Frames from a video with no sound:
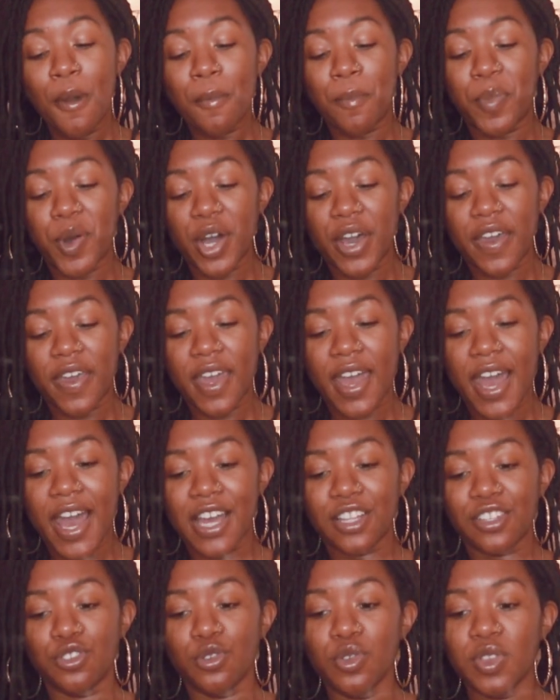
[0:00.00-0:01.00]
But
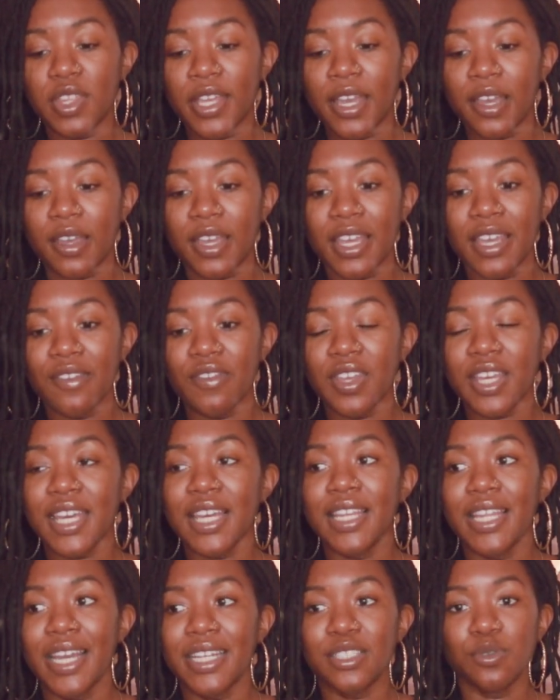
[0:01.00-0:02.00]
I do think even
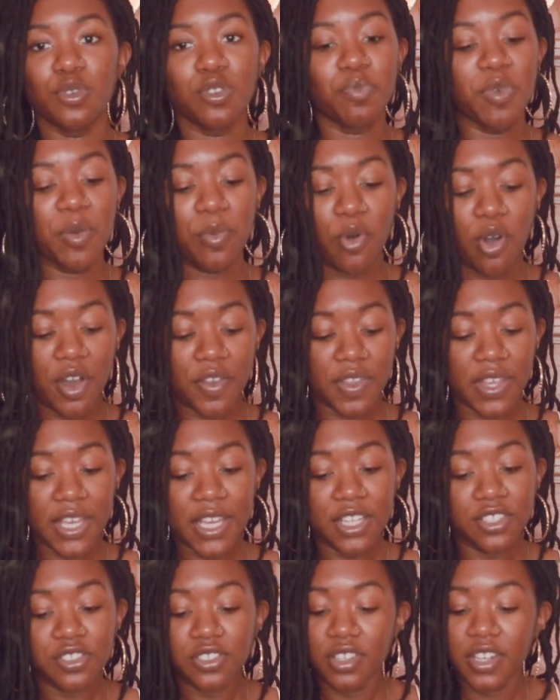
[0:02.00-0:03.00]
connecting with people on the
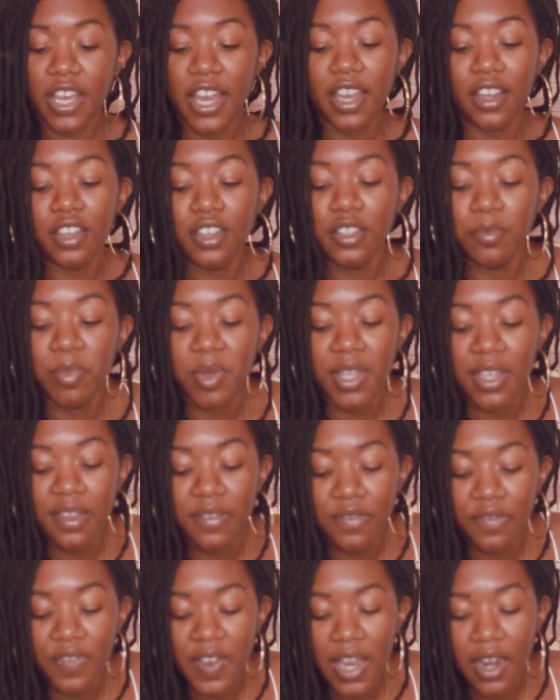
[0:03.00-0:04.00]
internet could be
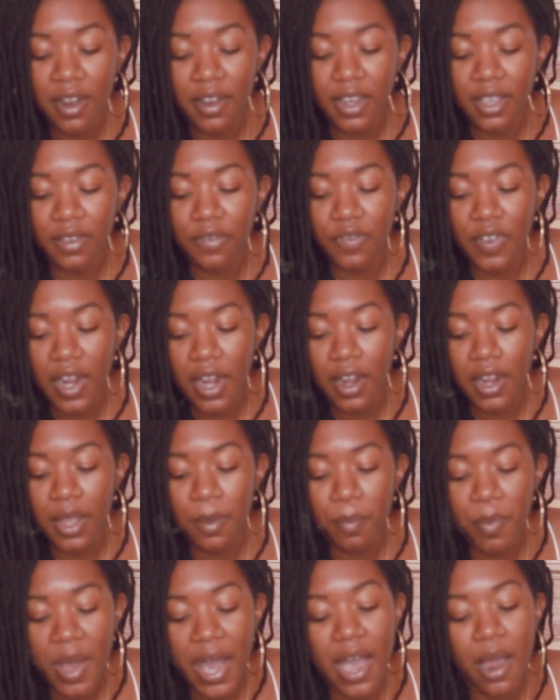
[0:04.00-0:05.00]
very, very
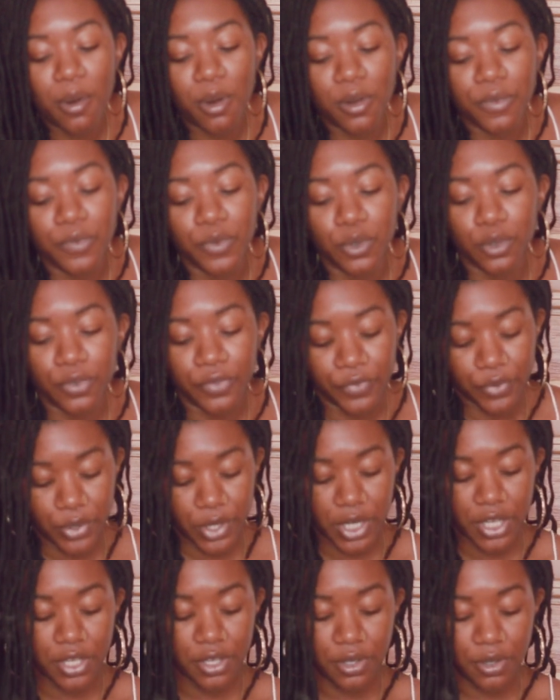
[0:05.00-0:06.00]
powerful for
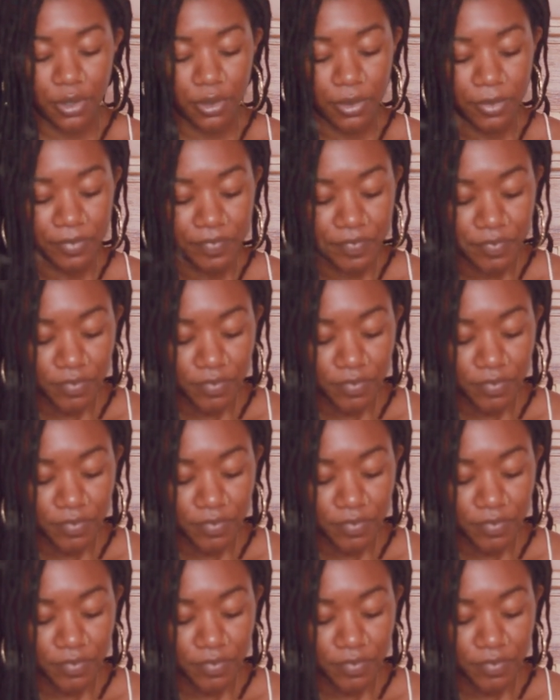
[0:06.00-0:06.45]
you.